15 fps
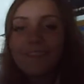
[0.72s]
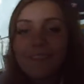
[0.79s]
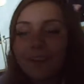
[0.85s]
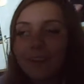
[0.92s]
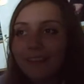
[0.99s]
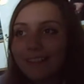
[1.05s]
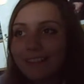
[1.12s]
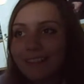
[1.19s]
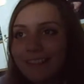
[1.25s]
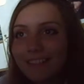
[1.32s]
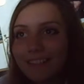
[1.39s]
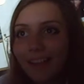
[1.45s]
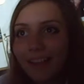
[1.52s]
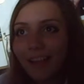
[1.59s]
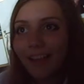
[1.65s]
Right,
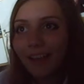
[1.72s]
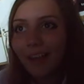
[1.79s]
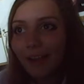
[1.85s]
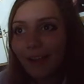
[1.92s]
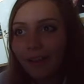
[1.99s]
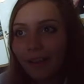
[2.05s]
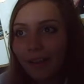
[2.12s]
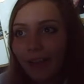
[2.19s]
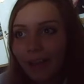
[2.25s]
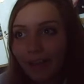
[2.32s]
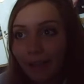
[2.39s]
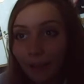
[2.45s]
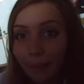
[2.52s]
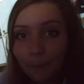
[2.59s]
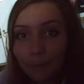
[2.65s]
I
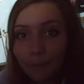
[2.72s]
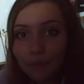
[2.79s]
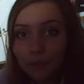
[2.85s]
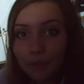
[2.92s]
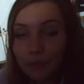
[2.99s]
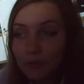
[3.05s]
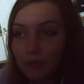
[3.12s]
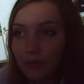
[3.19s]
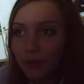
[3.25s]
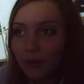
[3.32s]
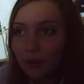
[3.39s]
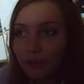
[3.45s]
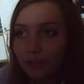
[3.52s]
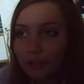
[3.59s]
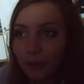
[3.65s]
am the user
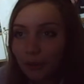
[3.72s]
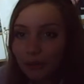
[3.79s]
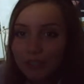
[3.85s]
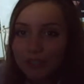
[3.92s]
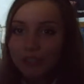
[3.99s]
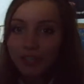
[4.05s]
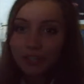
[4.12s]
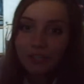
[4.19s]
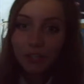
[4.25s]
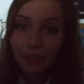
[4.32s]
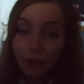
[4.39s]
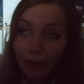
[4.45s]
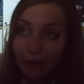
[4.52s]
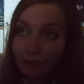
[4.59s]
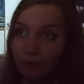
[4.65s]
currently known as
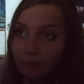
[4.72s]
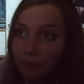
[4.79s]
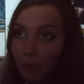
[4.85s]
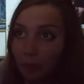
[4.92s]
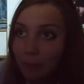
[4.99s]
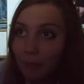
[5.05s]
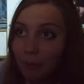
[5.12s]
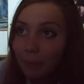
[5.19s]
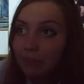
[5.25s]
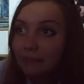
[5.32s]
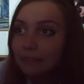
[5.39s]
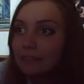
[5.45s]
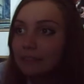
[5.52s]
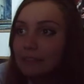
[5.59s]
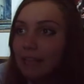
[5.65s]
Sanchagran on Mibba,
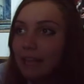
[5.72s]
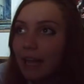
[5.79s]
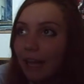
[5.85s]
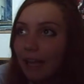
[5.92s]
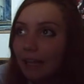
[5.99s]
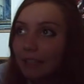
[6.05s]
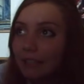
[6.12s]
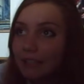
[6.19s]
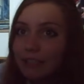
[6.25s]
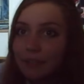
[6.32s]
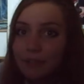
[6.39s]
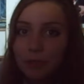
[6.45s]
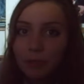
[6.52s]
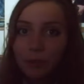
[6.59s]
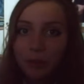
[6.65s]
and
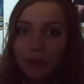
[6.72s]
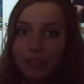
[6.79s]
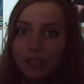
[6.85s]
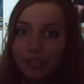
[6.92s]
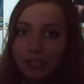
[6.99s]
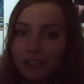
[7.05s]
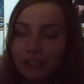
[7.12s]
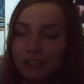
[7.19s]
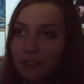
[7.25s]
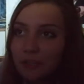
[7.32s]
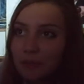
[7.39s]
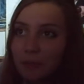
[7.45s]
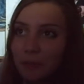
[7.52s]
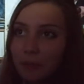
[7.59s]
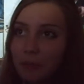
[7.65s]
if you're watching this,
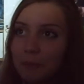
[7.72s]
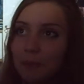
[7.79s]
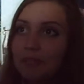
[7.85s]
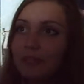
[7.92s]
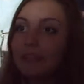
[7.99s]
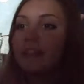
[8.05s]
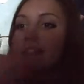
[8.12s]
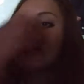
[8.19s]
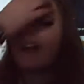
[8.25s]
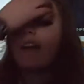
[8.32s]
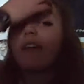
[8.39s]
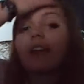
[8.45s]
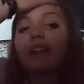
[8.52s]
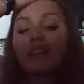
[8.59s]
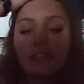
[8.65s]
you've probably been
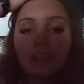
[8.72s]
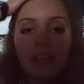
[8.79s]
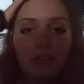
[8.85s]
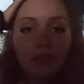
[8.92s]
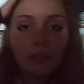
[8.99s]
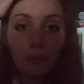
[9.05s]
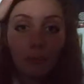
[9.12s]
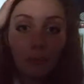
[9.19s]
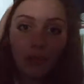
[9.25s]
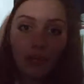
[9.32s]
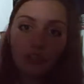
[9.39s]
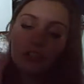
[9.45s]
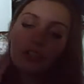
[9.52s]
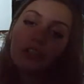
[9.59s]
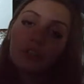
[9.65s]
directed here from
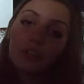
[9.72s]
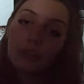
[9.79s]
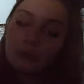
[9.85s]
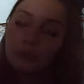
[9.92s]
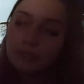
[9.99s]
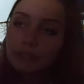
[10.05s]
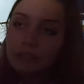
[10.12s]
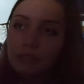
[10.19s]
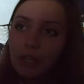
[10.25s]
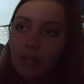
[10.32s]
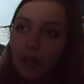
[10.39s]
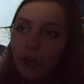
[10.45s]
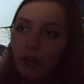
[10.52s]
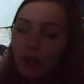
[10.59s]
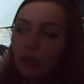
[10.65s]
a journal
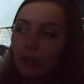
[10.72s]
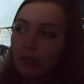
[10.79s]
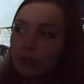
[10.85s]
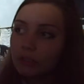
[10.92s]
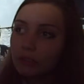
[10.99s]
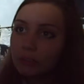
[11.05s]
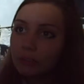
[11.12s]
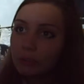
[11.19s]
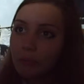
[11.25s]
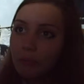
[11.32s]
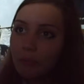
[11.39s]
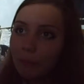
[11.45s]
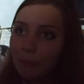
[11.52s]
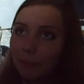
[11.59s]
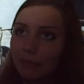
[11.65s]
on
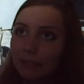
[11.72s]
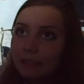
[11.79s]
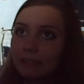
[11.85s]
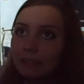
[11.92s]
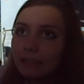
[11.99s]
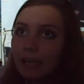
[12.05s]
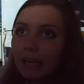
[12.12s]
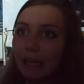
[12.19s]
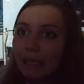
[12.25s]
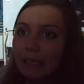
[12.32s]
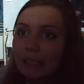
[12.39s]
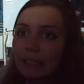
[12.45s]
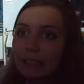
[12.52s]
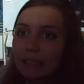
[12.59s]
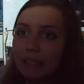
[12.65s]
Mibba,
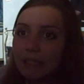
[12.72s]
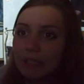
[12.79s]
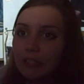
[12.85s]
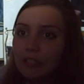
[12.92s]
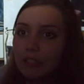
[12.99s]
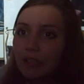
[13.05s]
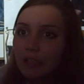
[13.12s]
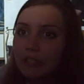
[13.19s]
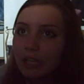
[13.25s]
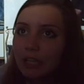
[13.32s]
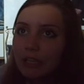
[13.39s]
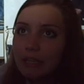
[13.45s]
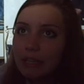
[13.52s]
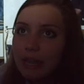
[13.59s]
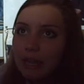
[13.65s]
and I just thought
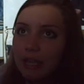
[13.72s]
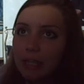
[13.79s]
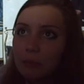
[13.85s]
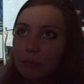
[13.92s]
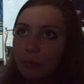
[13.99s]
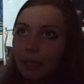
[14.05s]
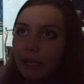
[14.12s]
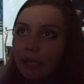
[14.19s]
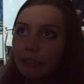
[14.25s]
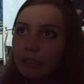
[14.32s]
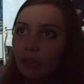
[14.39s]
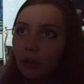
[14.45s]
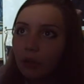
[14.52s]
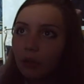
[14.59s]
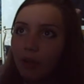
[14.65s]
I'd
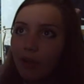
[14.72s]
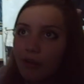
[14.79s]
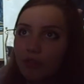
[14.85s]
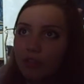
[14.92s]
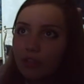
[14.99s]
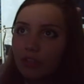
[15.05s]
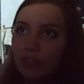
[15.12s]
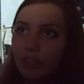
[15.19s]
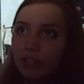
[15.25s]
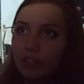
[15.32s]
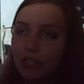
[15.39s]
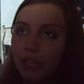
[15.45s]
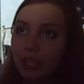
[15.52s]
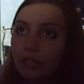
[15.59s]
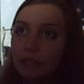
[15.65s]
explain all the
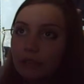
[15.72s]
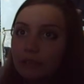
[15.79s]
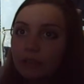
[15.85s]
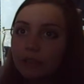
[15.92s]
references in